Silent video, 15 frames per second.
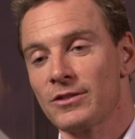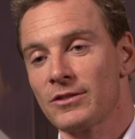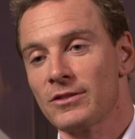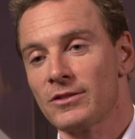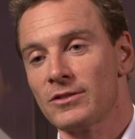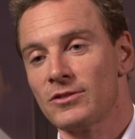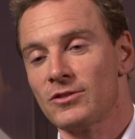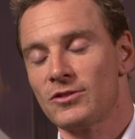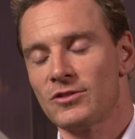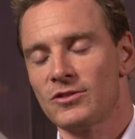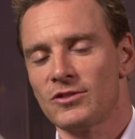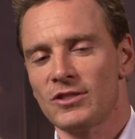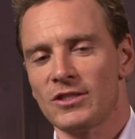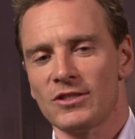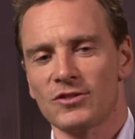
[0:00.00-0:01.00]
on a
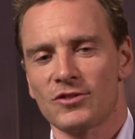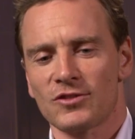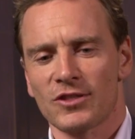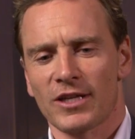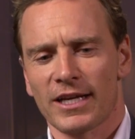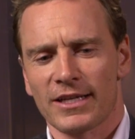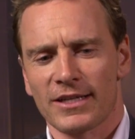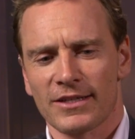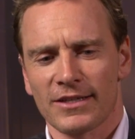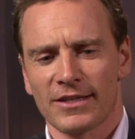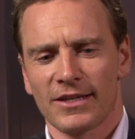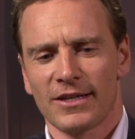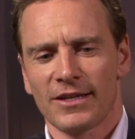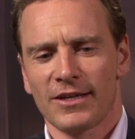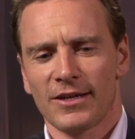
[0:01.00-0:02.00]
jeans jacket
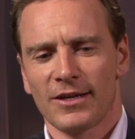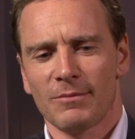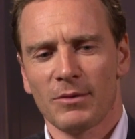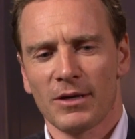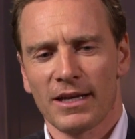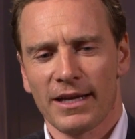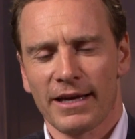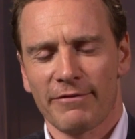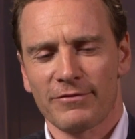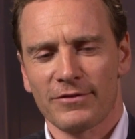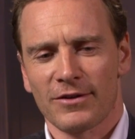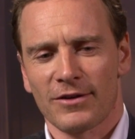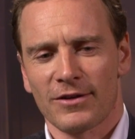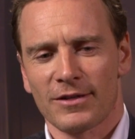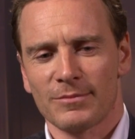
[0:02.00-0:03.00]
on my left
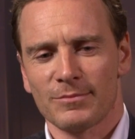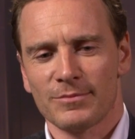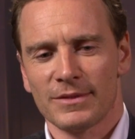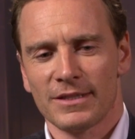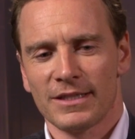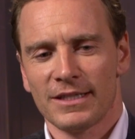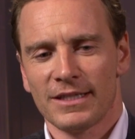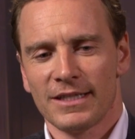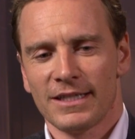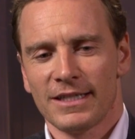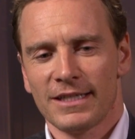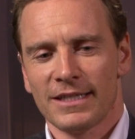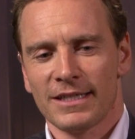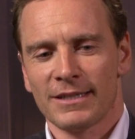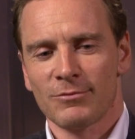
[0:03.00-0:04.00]
arm,
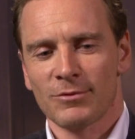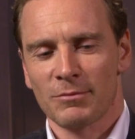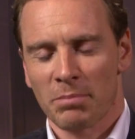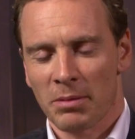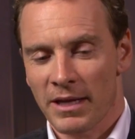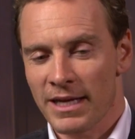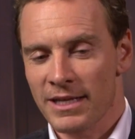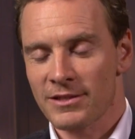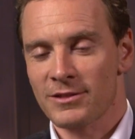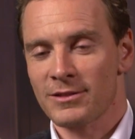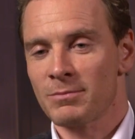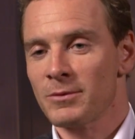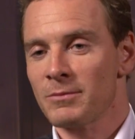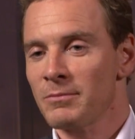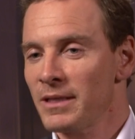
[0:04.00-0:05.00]
with plans
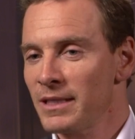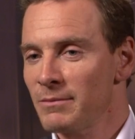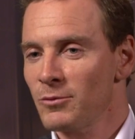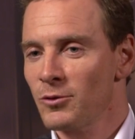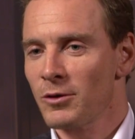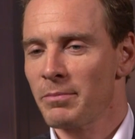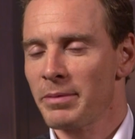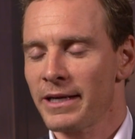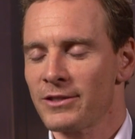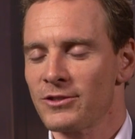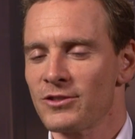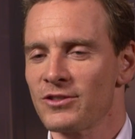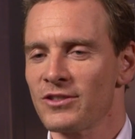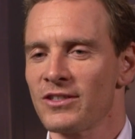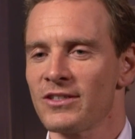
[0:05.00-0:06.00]
to put many more
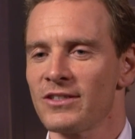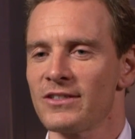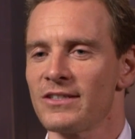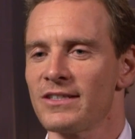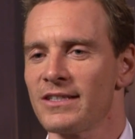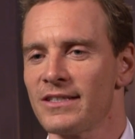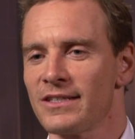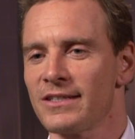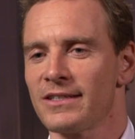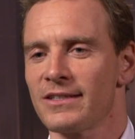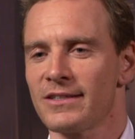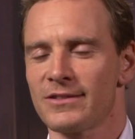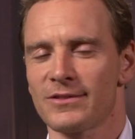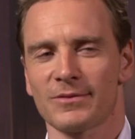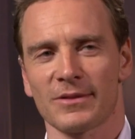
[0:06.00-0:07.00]
patches on it.
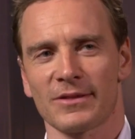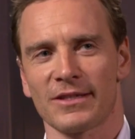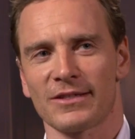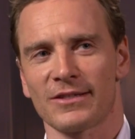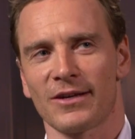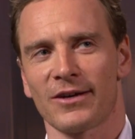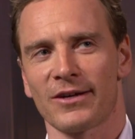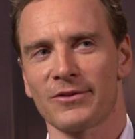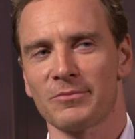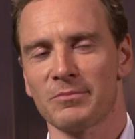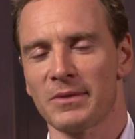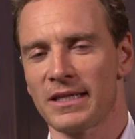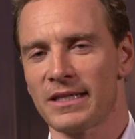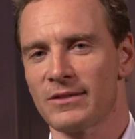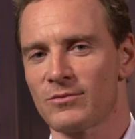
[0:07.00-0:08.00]
I think Iron
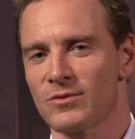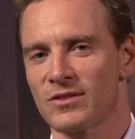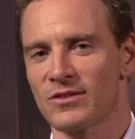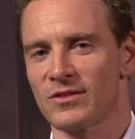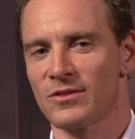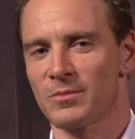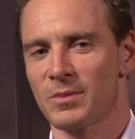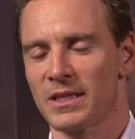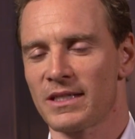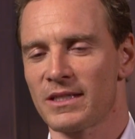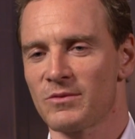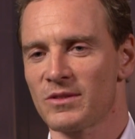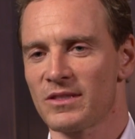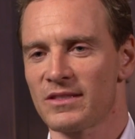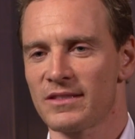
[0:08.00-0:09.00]
Maiden was another band
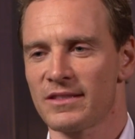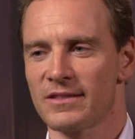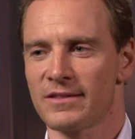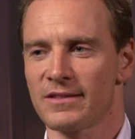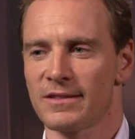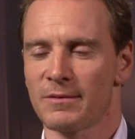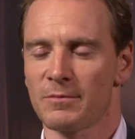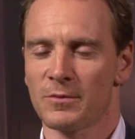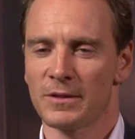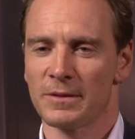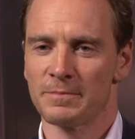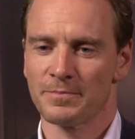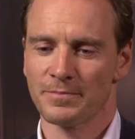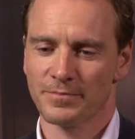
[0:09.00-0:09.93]
I was listening to at that point.